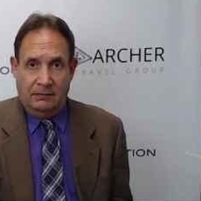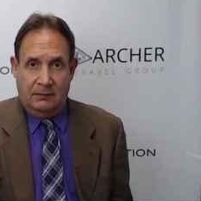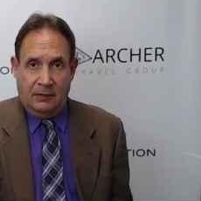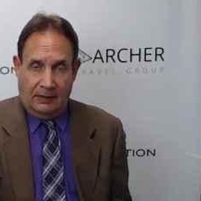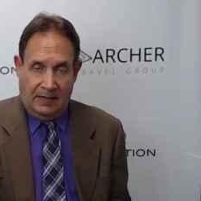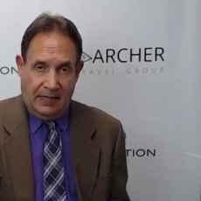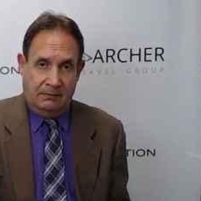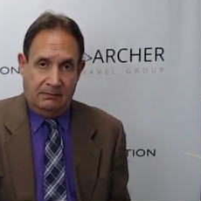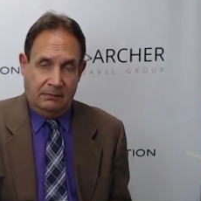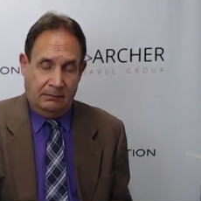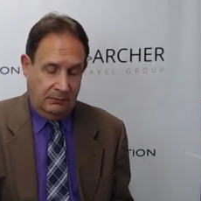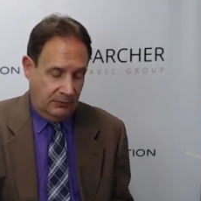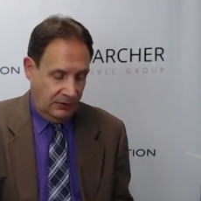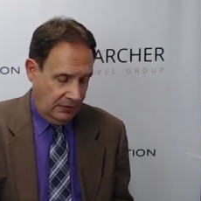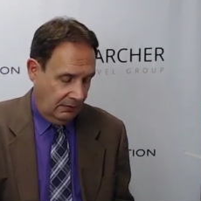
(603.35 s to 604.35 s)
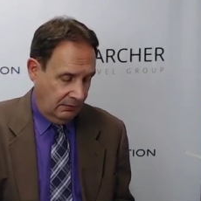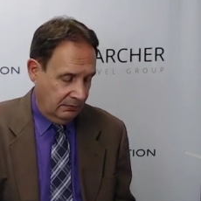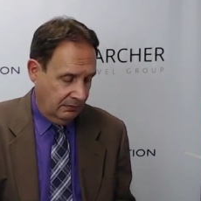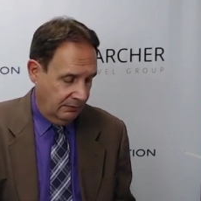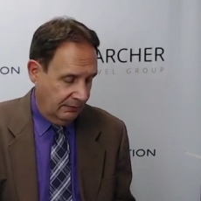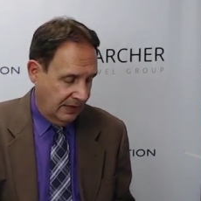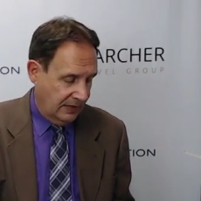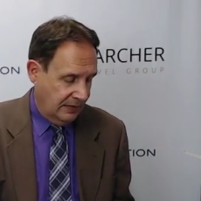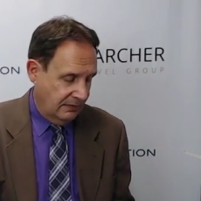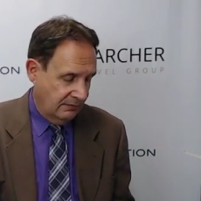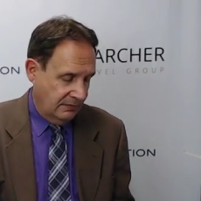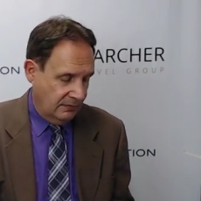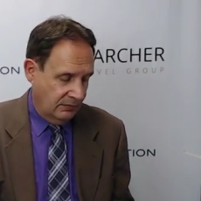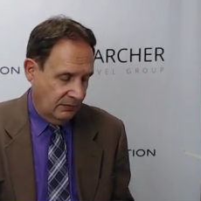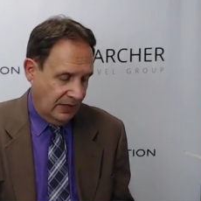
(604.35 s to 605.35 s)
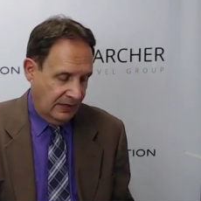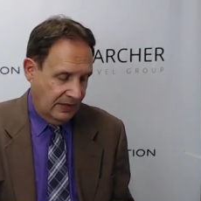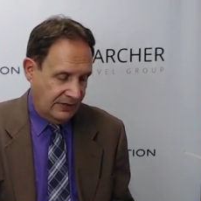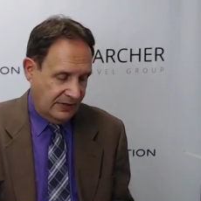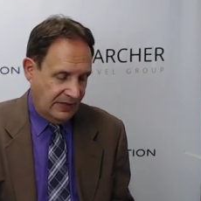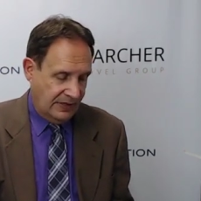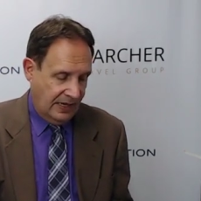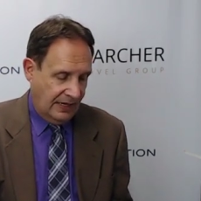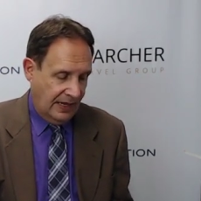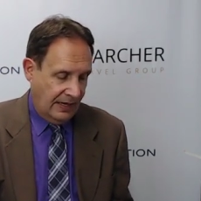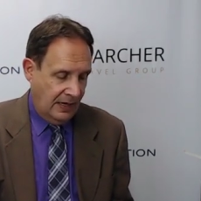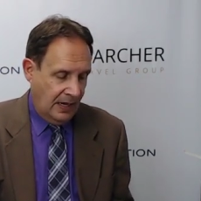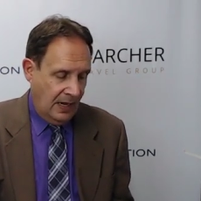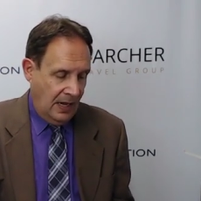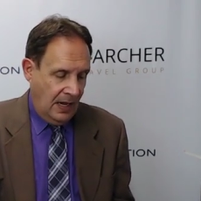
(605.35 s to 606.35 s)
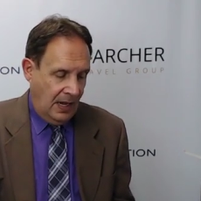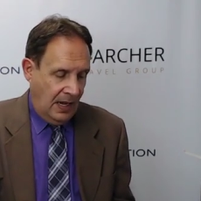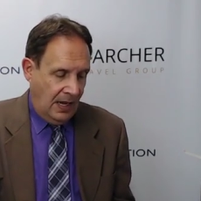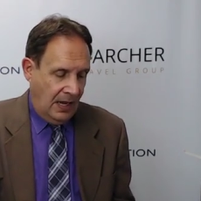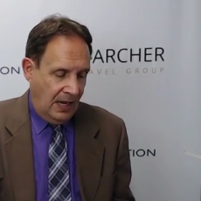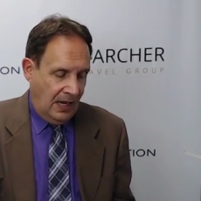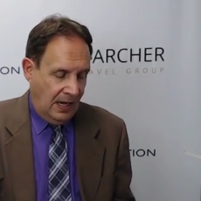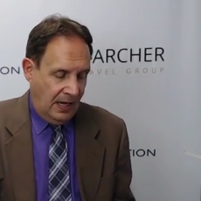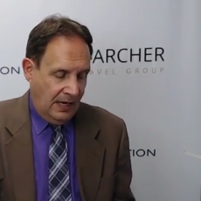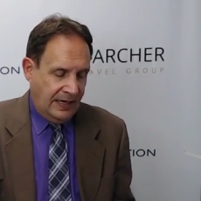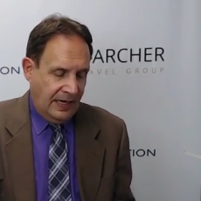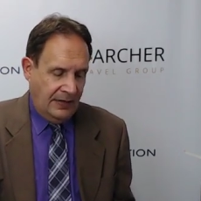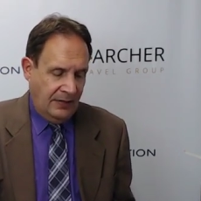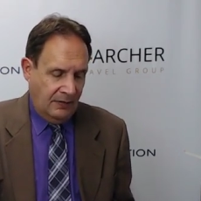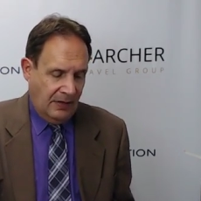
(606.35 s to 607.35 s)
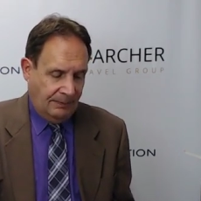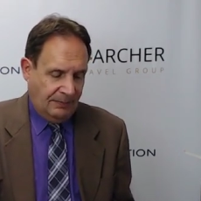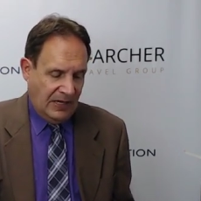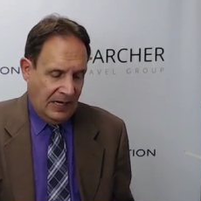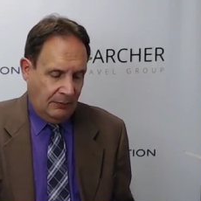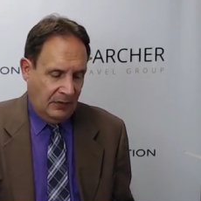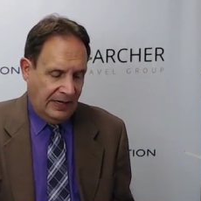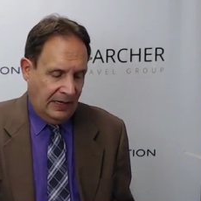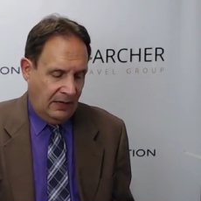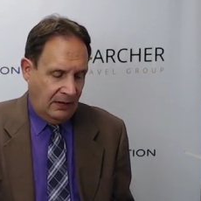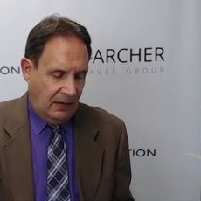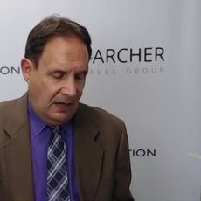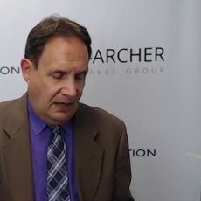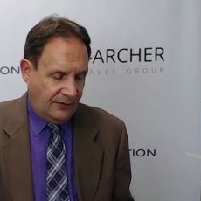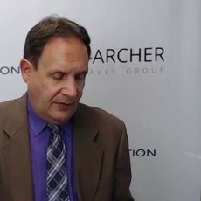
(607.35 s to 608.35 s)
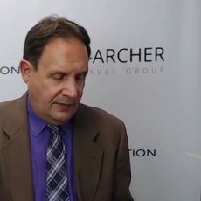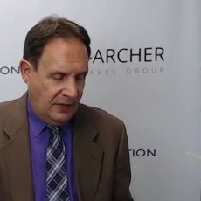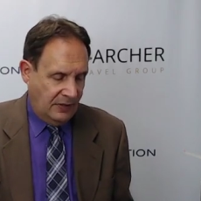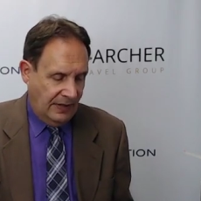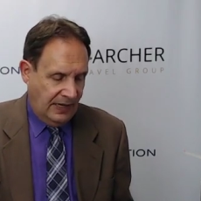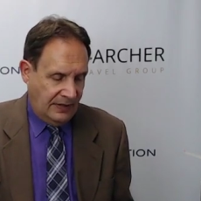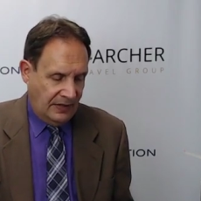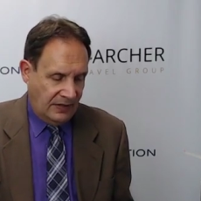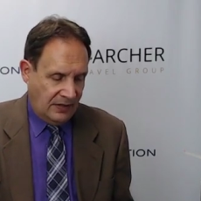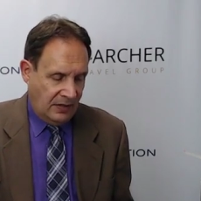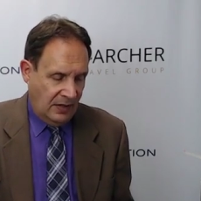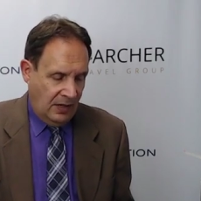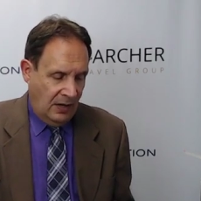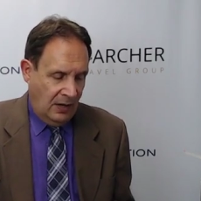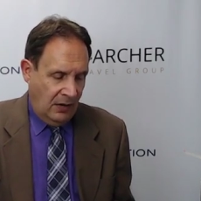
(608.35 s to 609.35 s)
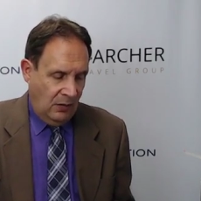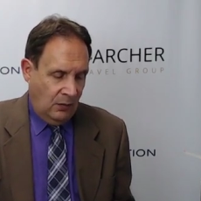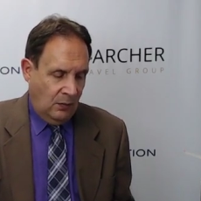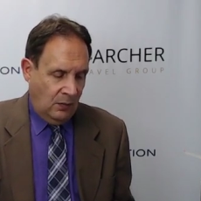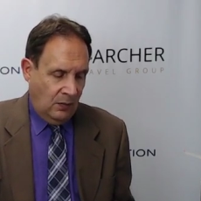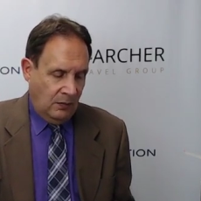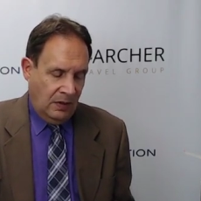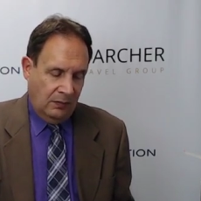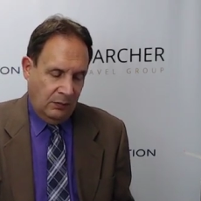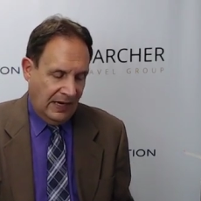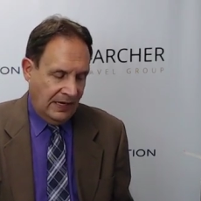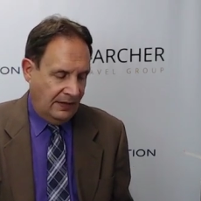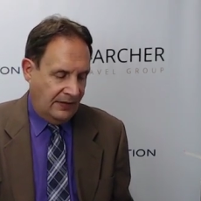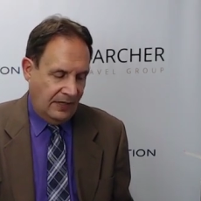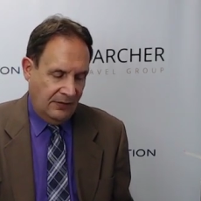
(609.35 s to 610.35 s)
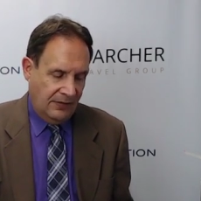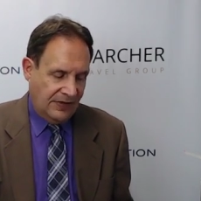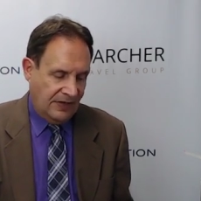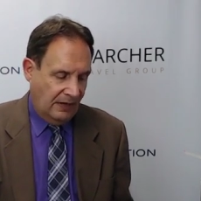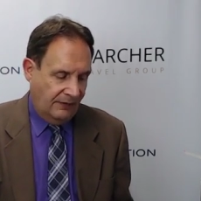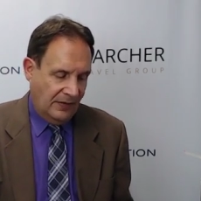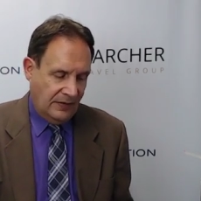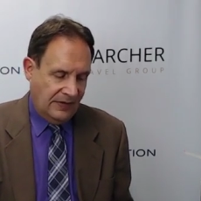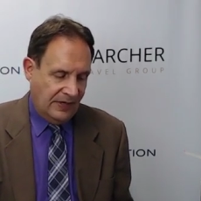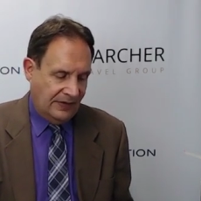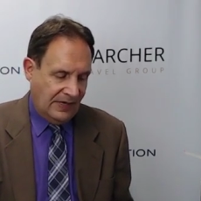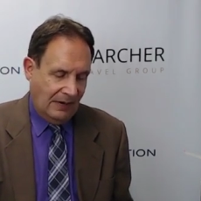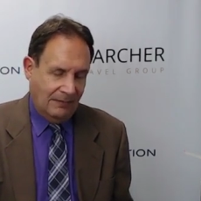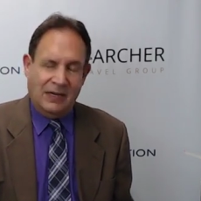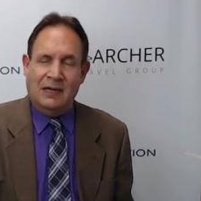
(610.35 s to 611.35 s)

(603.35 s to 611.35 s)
All right? So Peggy wanted us to say that. Uh, again, new upline, we're getting calls from new agents wanting to use cell phones and tablets.